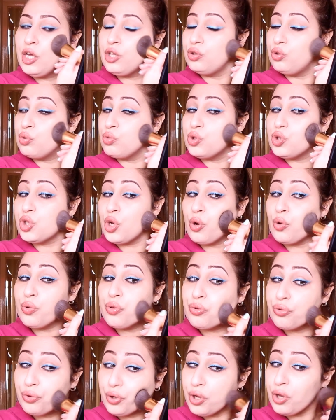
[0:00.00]
to show
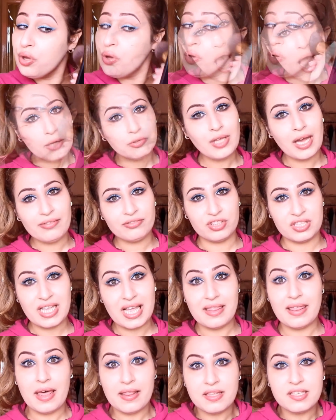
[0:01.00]
through. I would have to
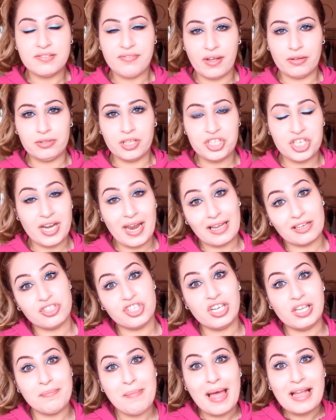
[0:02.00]
say that this foundation
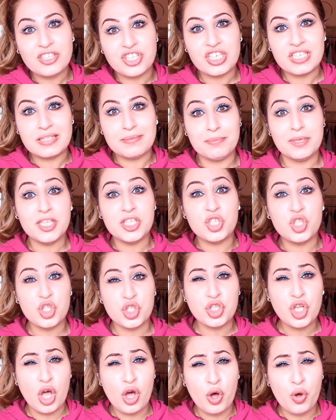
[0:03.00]
actually matches me
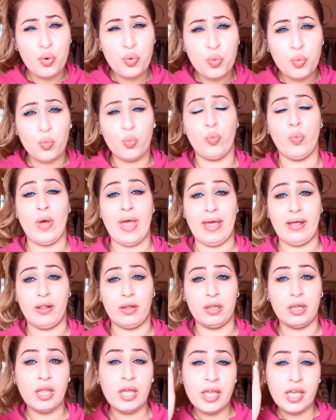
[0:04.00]
so
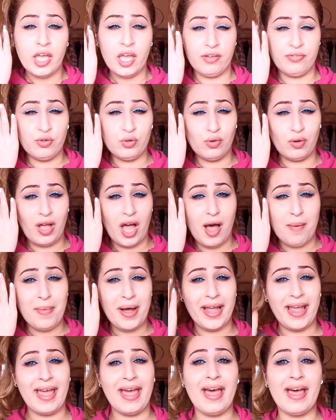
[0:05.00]
well. If you look at
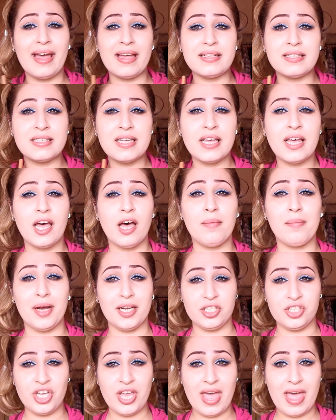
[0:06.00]
my hand and
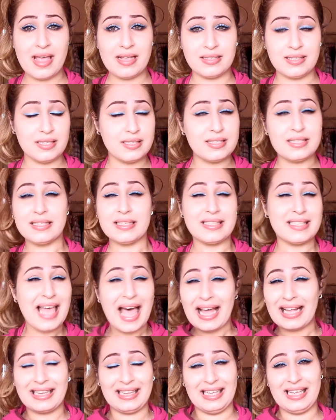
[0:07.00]
my chest, it's
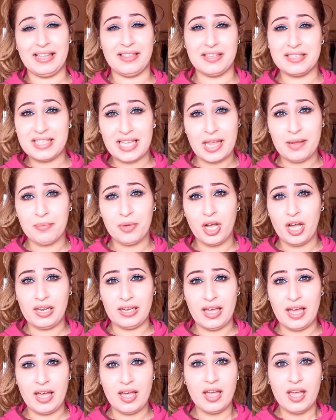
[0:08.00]
exactly the same
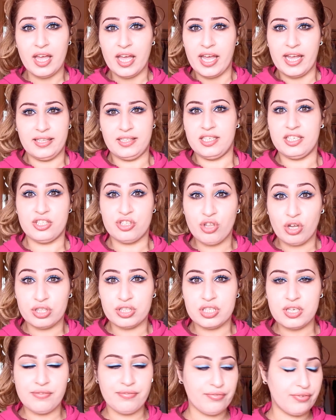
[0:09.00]
color. It is not
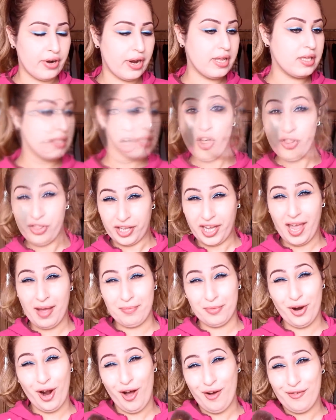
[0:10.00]
different. On the
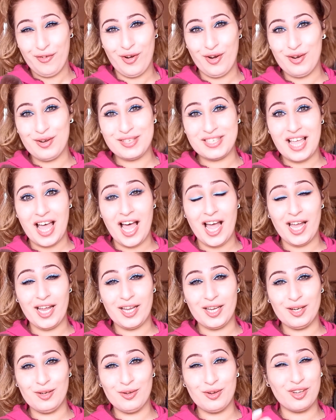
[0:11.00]
camera, of course,
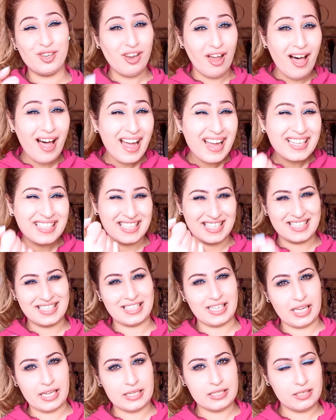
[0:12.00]
I look lighter
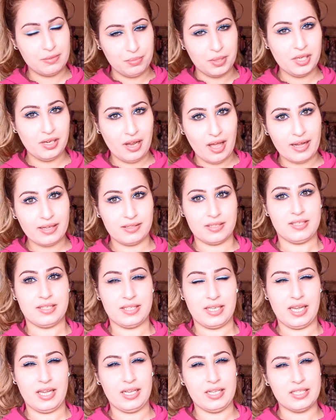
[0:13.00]
skinned, a bit lighter
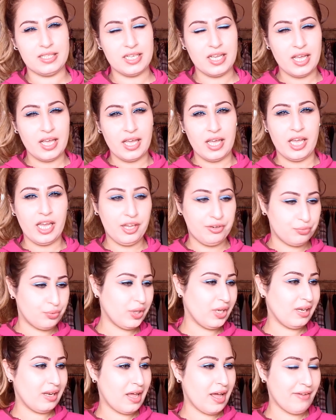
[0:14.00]
skinned. In
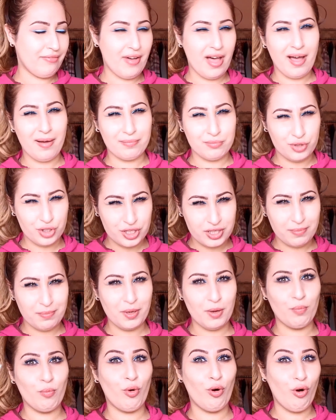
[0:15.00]
real life, I'm just a
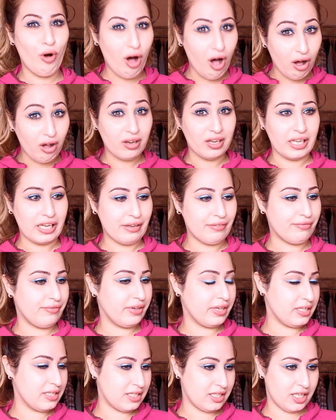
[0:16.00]
bit more olive
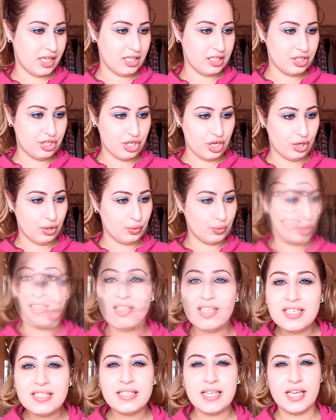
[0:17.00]
in skin tone.
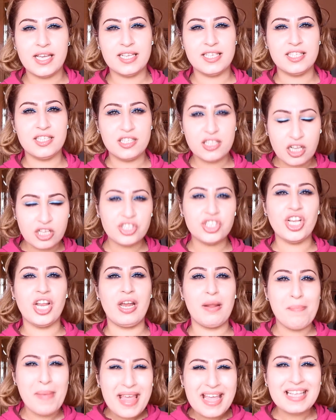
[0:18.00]
This is such an
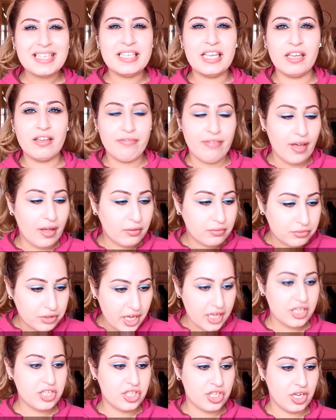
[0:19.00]
amazing
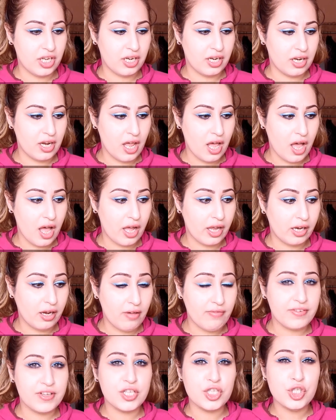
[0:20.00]
foundation. I
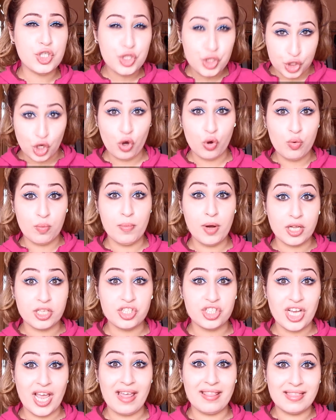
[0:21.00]
love it so
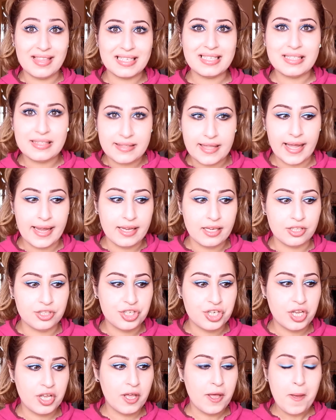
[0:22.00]
much at this
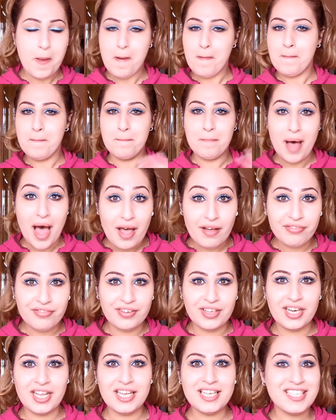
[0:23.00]
stage. Matte
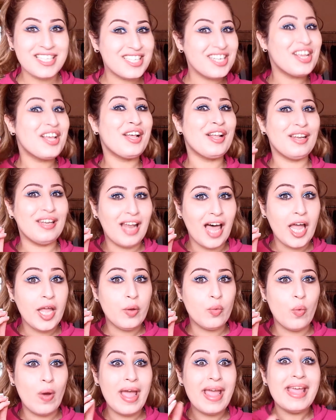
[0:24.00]
finish,
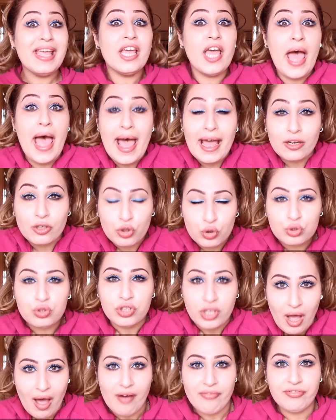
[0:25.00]
lightweight, and
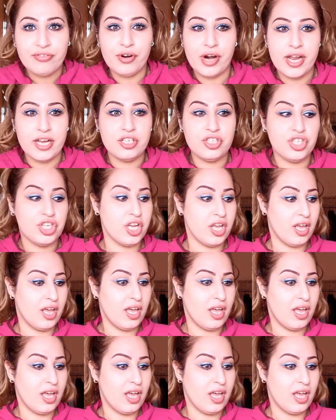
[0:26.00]
good coverage.